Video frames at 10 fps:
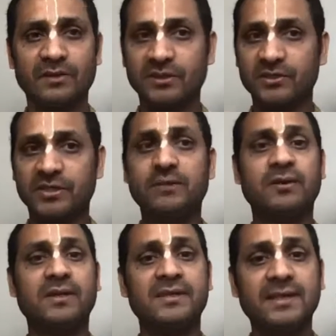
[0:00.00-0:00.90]
Just try to
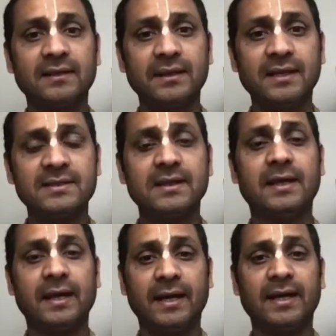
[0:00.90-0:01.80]
understand this,
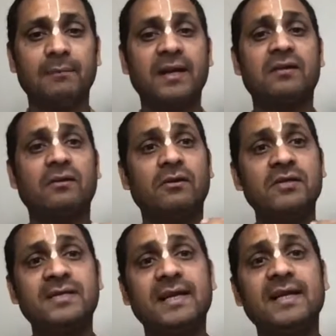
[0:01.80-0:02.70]
and by
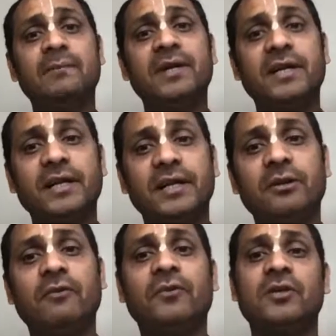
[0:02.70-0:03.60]
constantly
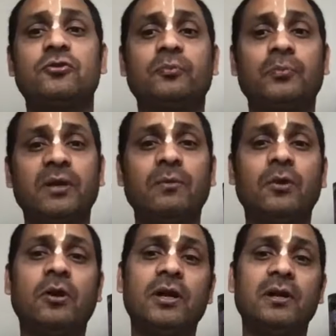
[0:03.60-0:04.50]
meditating upon the Supreme
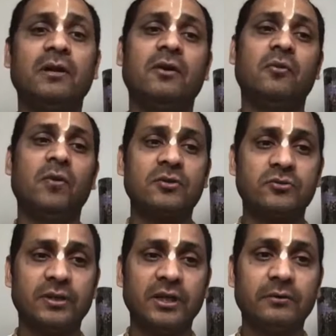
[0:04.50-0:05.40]
Lord
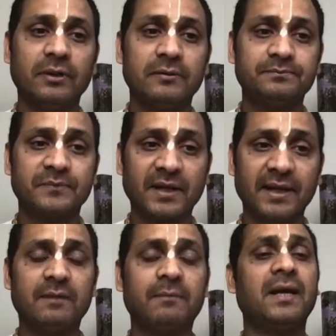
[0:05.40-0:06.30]
Vasudeva,
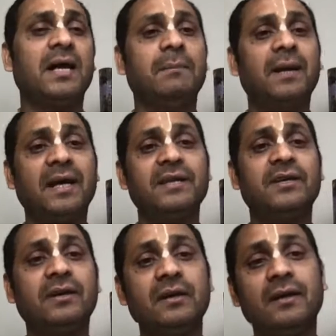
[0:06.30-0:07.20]
and by applying
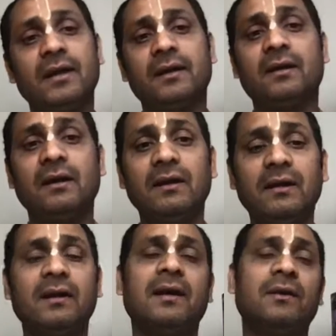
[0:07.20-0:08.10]
clear
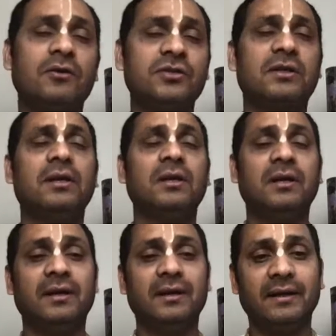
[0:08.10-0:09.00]
and logical
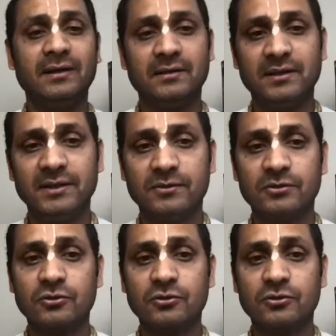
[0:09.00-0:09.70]
intelligence.